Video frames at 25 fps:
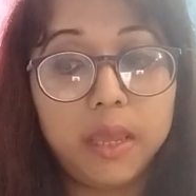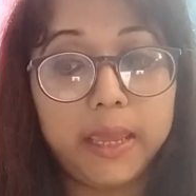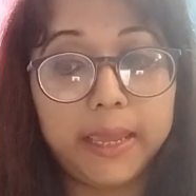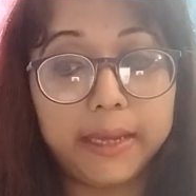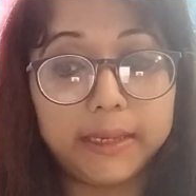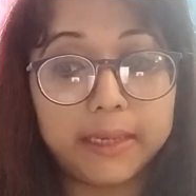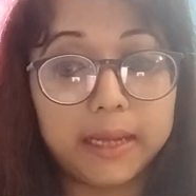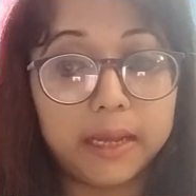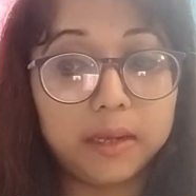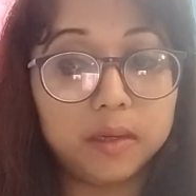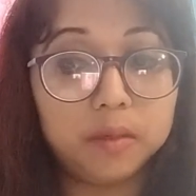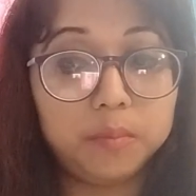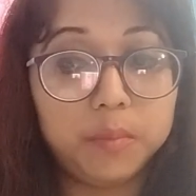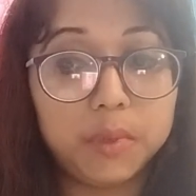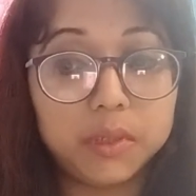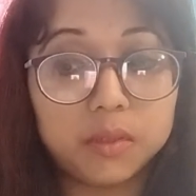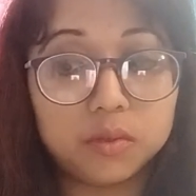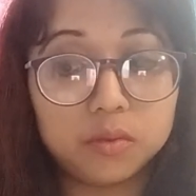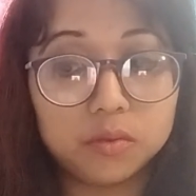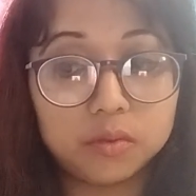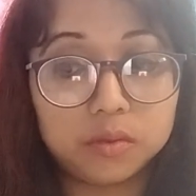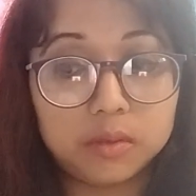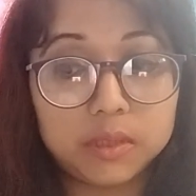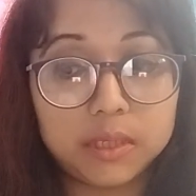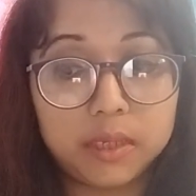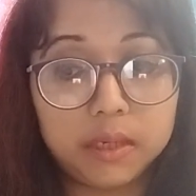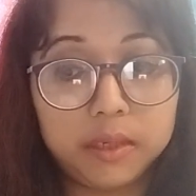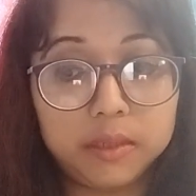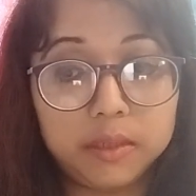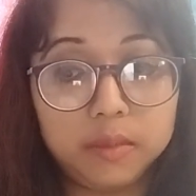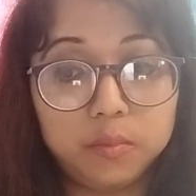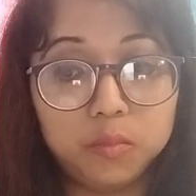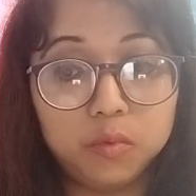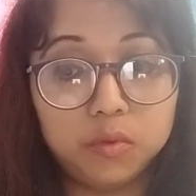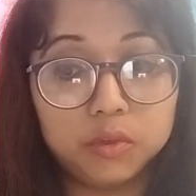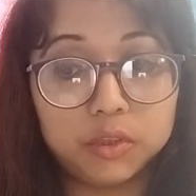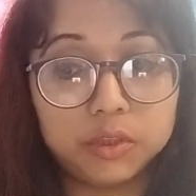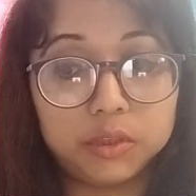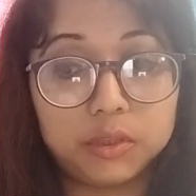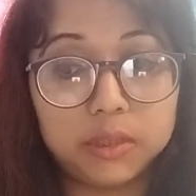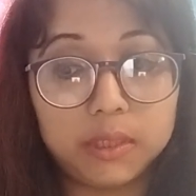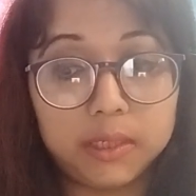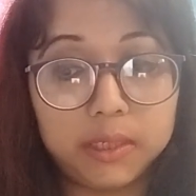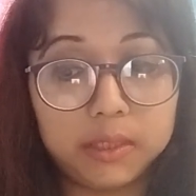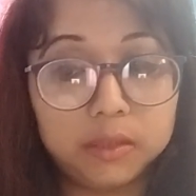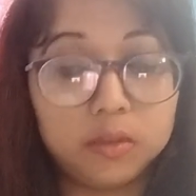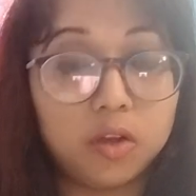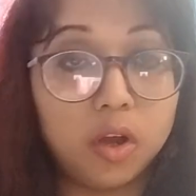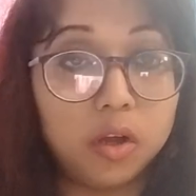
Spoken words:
academic, social and emotional and